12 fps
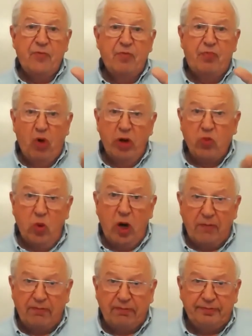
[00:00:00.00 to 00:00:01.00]
Point
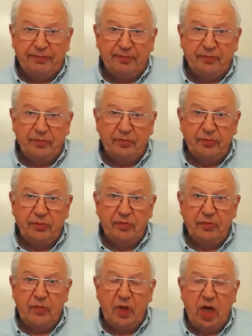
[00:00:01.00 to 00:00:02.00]
one,
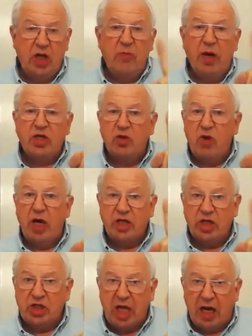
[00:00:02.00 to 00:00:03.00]
and you might
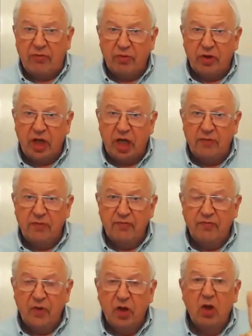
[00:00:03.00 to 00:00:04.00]
write this down, okay?
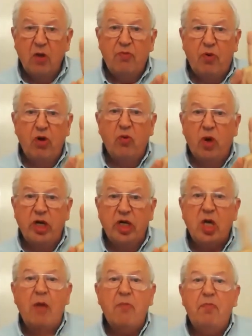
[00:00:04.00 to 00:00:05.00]
Point one
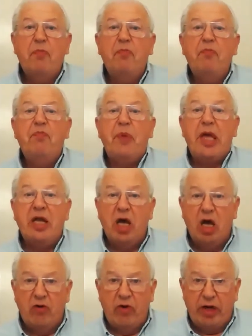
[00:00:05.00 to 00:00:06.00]
is be in
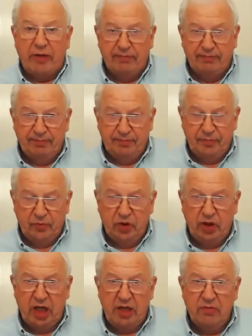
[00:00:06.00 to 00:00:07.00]
a hurry,
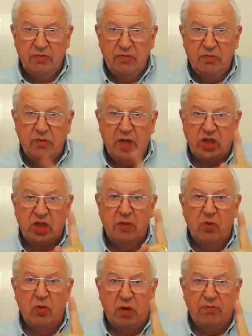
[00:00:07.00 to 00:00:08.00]
okay? That's
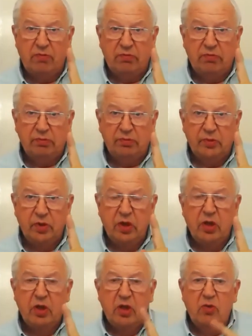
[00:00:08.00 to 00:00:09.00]
number one.
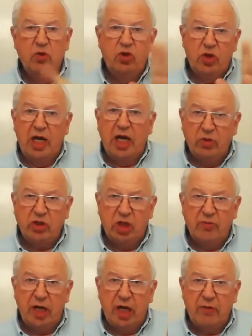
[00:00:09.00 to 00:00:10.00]
We'll do the language
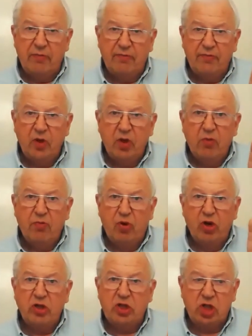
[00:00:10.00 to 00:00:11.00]
in a minute.
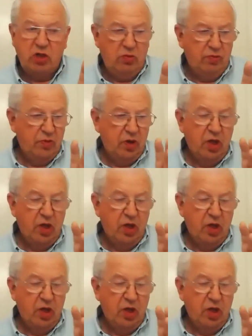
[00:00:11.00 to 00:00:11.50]
Point two